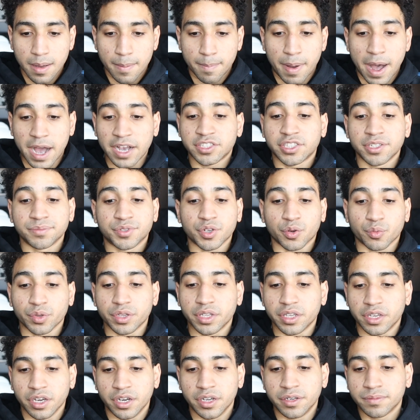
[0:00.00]
Box jumps are
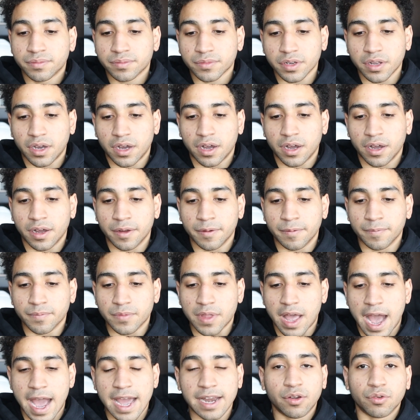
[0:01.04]
really good.
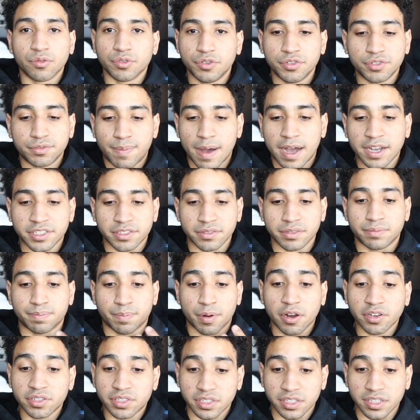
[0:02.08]
I don't use box jumps
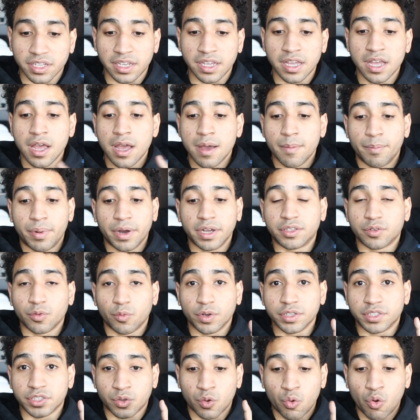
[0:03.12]
personally, but
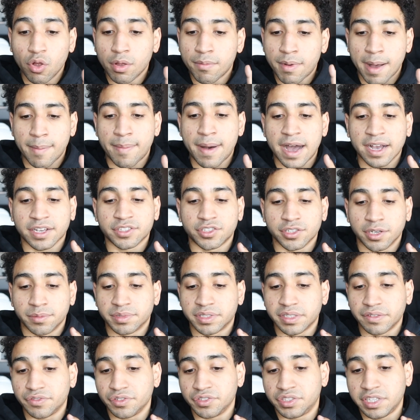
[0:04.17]
what's cool about box
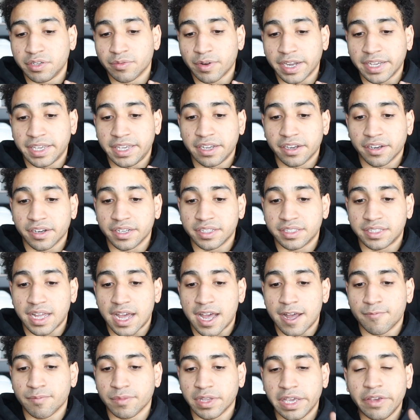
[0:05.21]
jumps, if you see right here, is
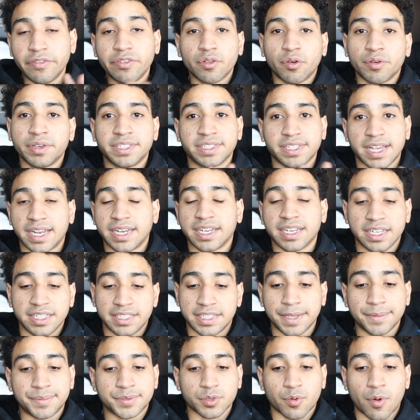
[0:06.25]
that even though he's landing a
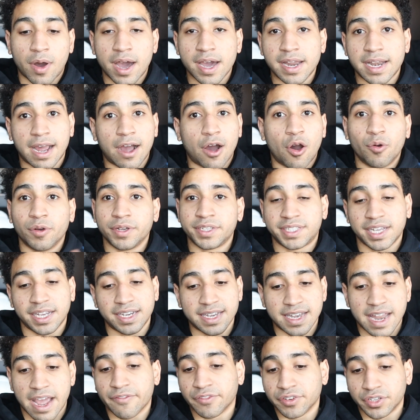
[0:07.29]
deep squat, and I always say
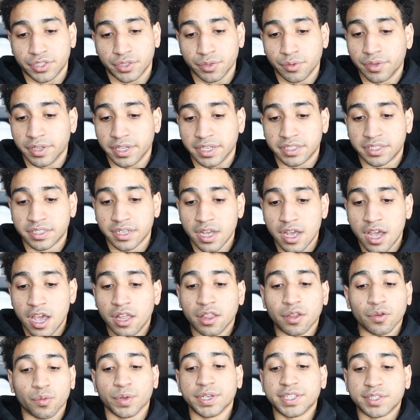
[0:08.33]
never to do this,
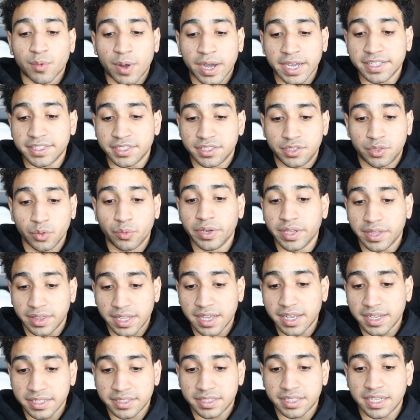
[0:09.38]
the reason why he's doing
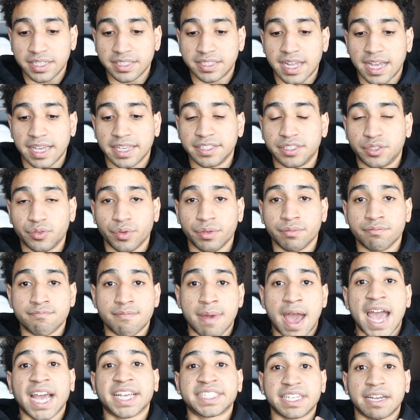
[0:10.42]
this is that he's doing
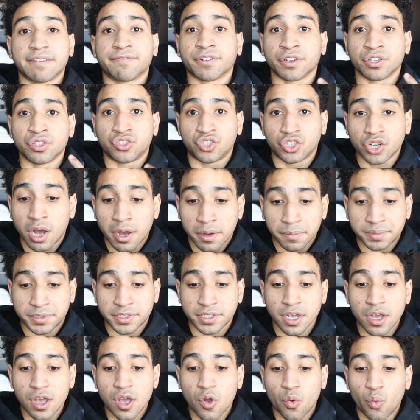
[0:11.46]
max effort
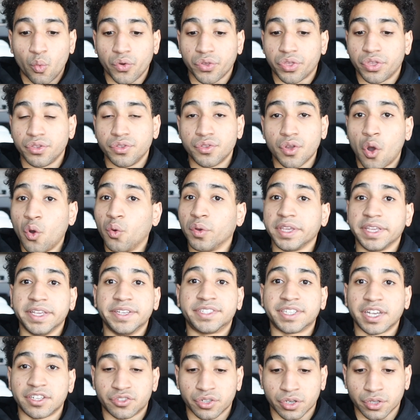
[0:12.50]
jumps with no
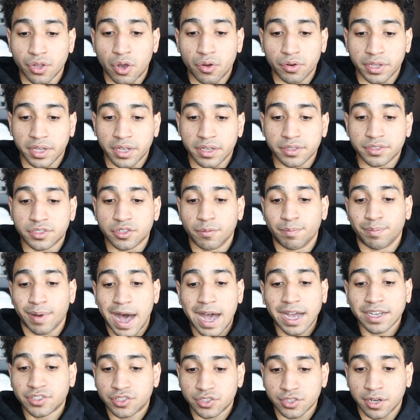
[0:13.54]
eccentric loading. So
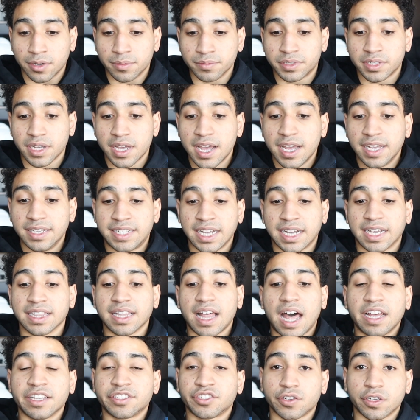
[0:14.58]
box jumps take a
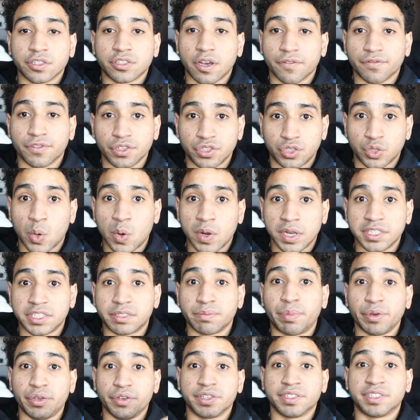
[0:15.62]
lot of stress off the joints,
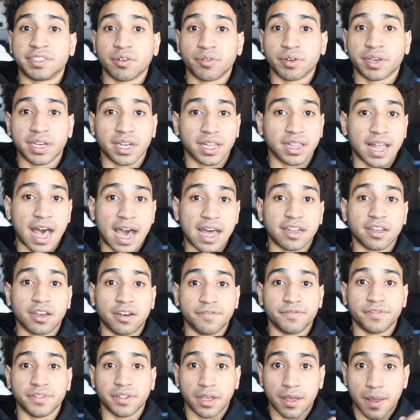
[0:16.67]
but you can still get a lot
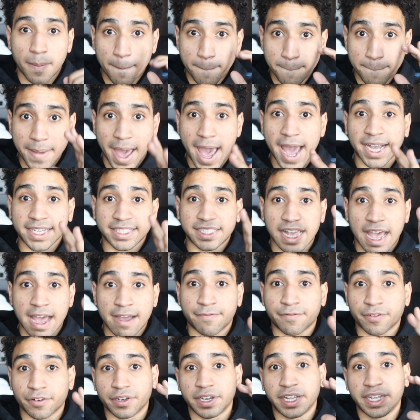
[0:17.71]
of max
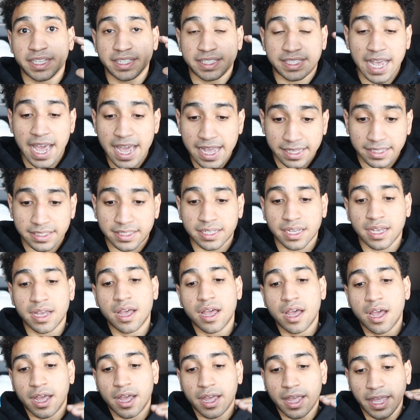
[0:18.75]
effort intent
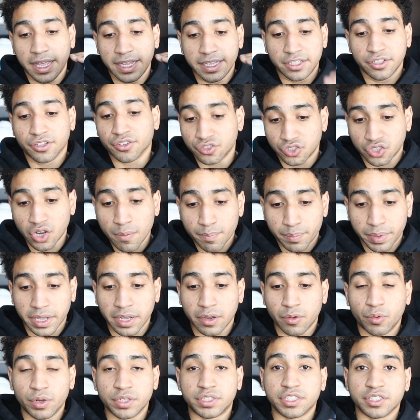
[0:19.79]
in your
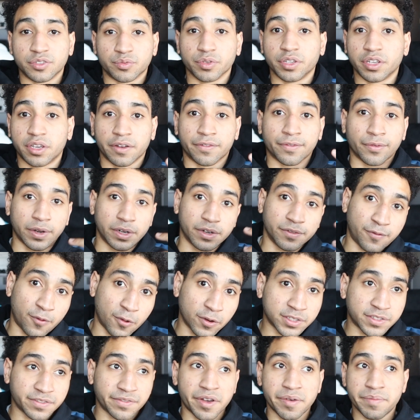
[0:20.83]
jumping, which is really good for rate of
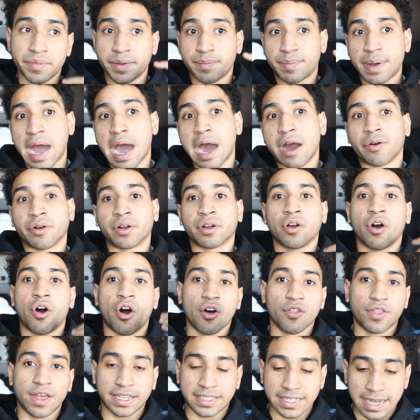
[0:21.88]
force development, power,
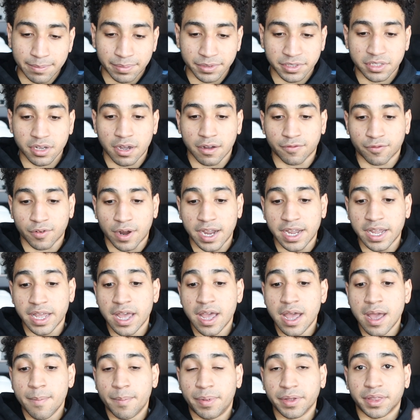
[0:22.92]
all that type of stuff, right?
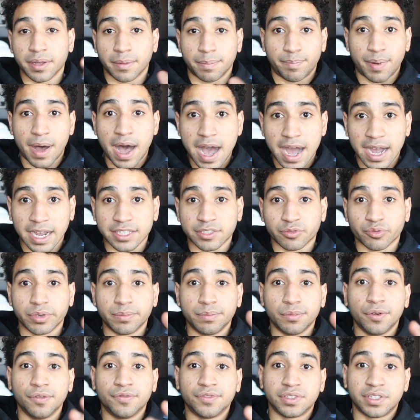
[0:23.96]
But the box
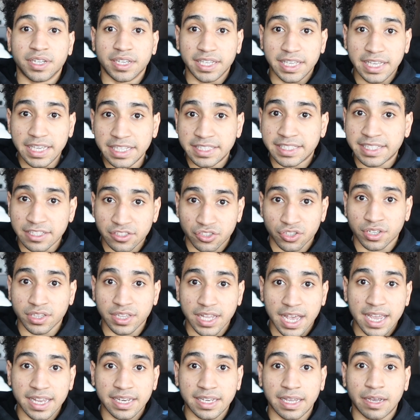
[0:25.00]
removes the eccentric
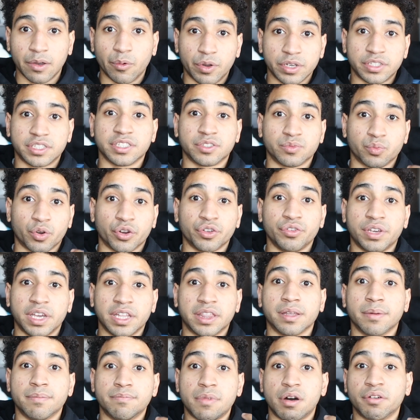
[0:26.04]
landing, which is where you
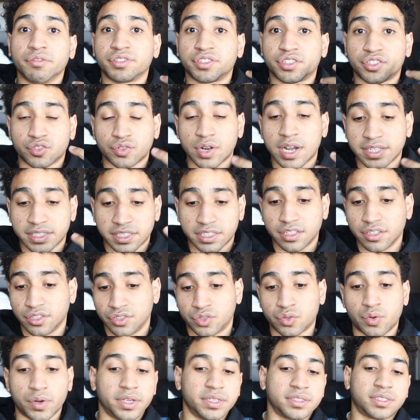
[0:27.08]
get the most stress to the
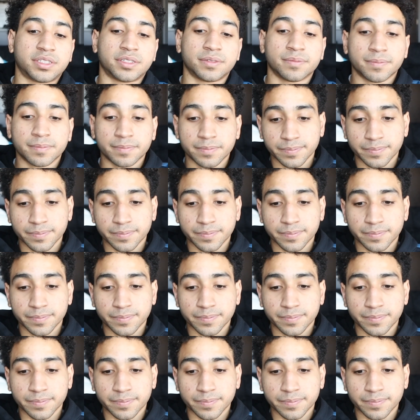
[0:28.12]
joints.